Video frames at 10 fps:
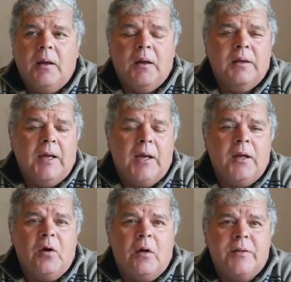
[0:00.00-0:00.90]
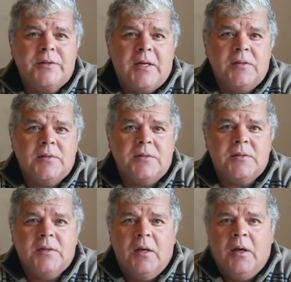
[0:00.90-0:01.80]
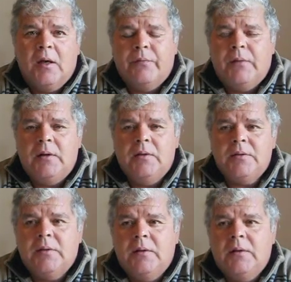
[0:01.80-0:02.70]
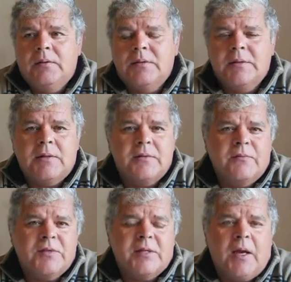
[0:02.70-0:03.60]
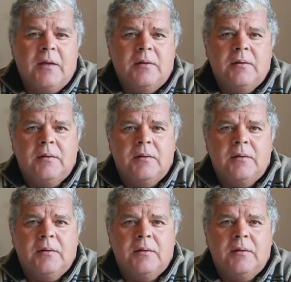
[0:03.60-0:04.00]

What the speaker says: igniting all the senses, the sense of sight,